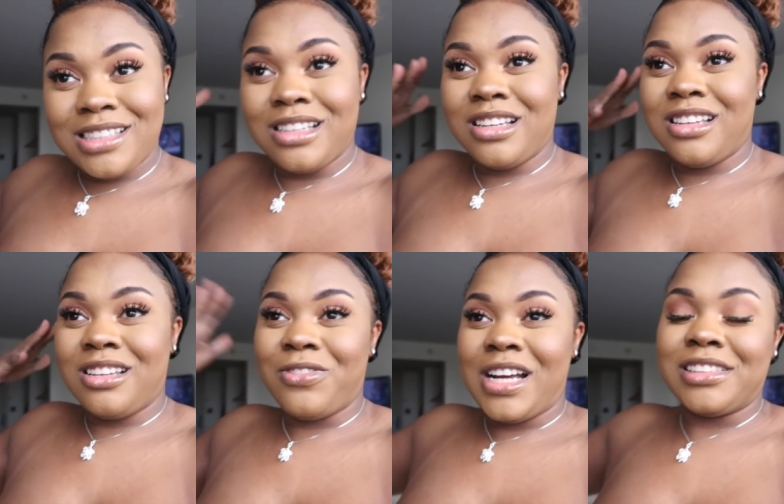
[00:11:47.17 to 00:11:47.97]

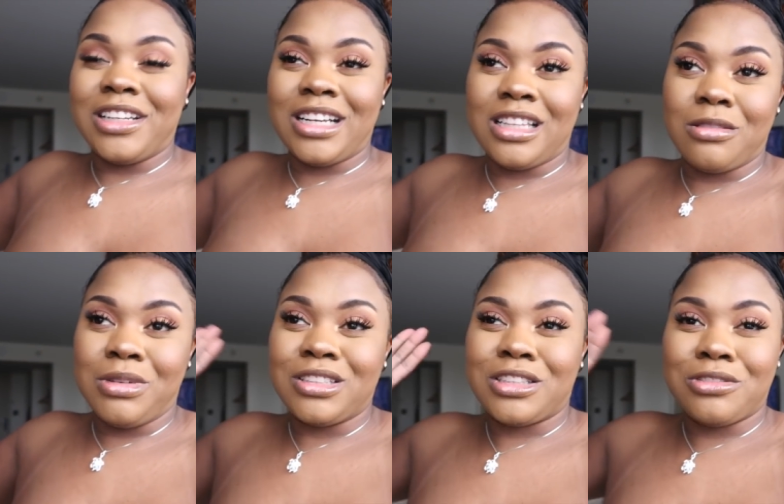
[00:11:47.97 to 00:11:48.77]
the faster I get
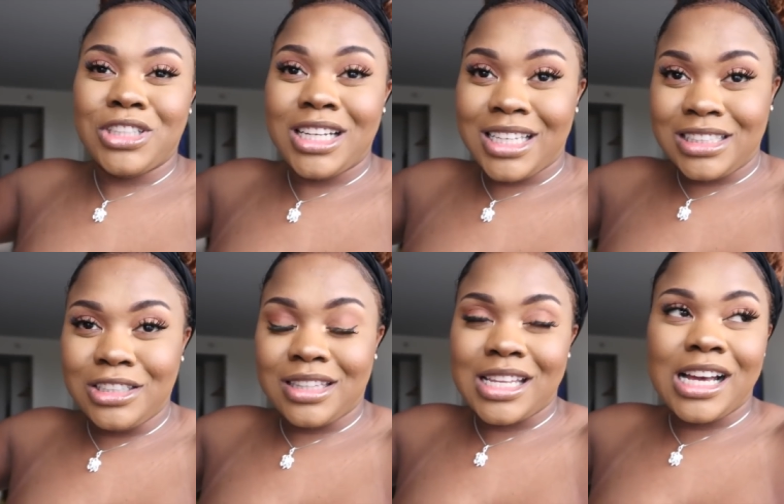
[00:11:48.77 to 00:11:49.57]
them up so I'm trying to get
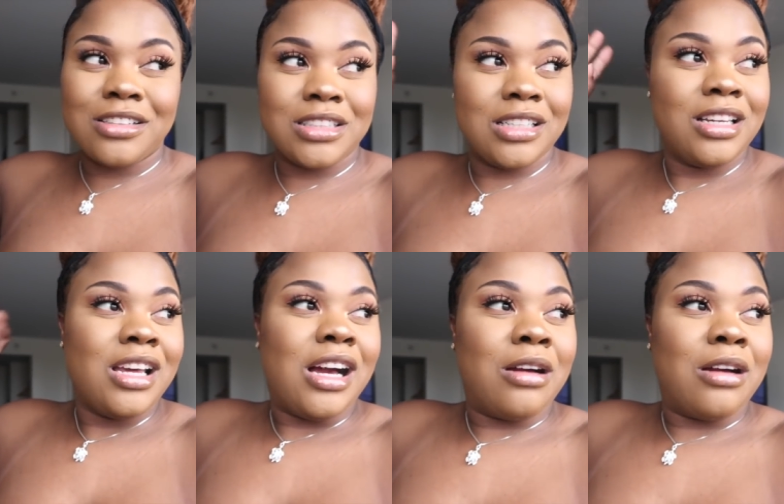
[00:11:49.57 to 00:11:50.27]
to a thousand